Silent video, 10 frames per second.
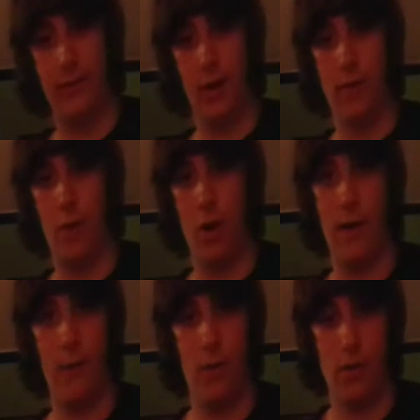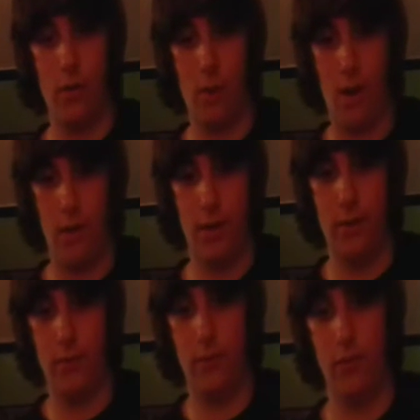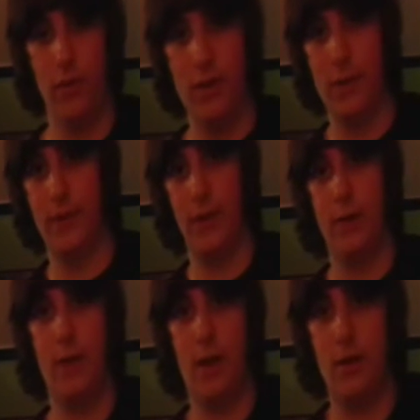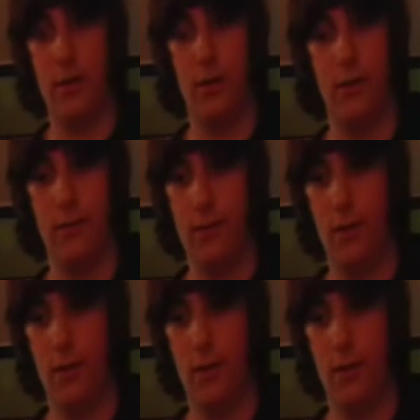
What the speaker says: gun apart every once in a while. Grease up the gearbox and stuff.